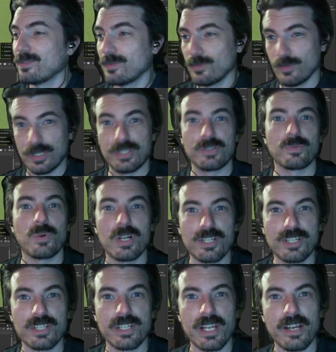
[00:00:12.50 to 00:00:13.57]
what you're
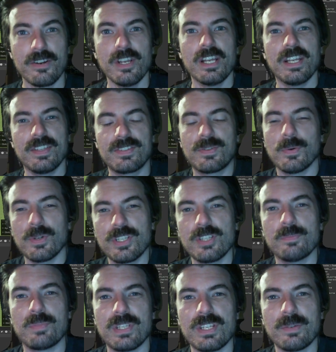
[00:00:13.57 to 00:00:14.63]
watching now, is going to
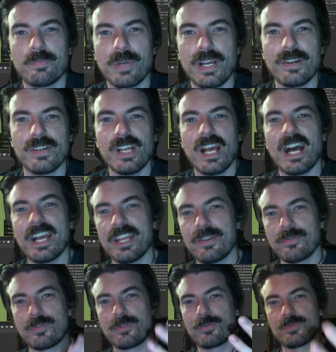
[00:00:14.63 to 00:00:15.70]
be about. I
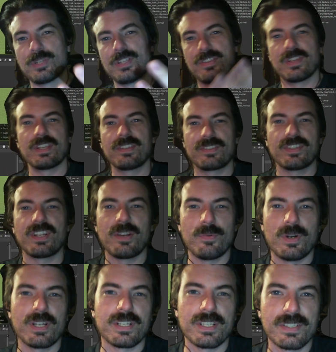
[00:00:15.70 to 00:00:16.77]
have three things that I
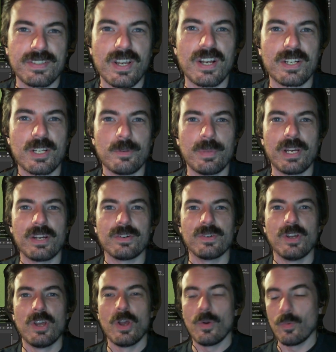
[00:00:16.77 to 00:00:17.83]
want to talk about.
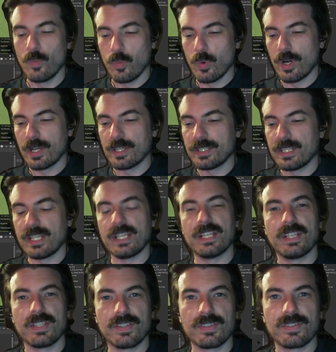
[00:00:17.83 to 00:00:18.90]
One
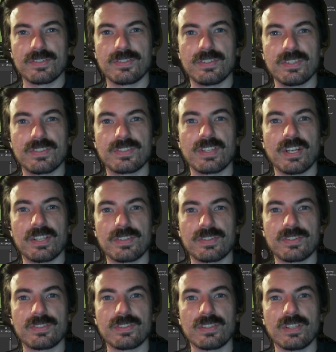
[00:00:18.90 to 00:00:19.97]
is
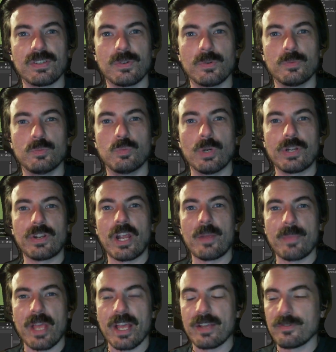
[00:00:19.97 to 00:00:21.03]
discuss where
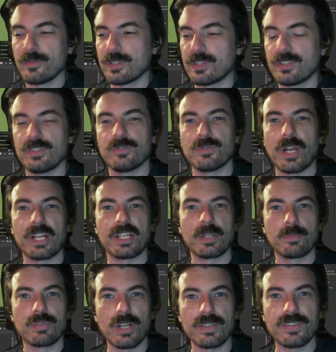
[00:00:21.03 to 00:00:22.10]
I'm at with the
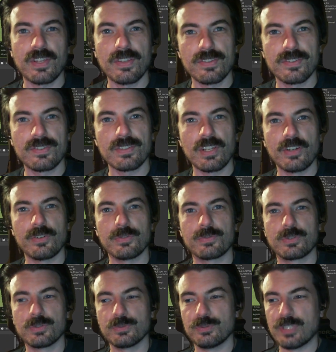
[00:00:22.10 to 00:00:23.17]
writing process of
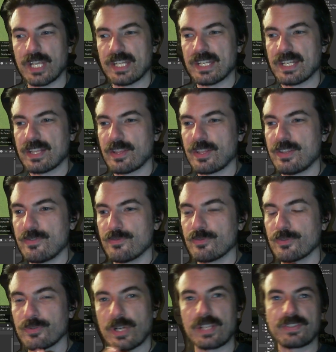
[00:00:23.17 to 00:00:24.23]
creating the
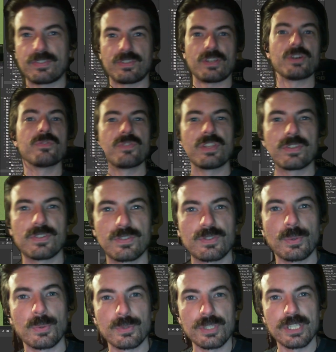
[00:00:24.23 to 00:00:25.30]
rest of the
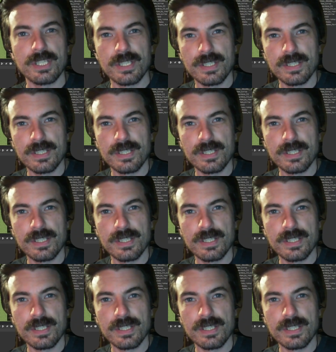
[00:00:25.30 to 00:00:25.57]
story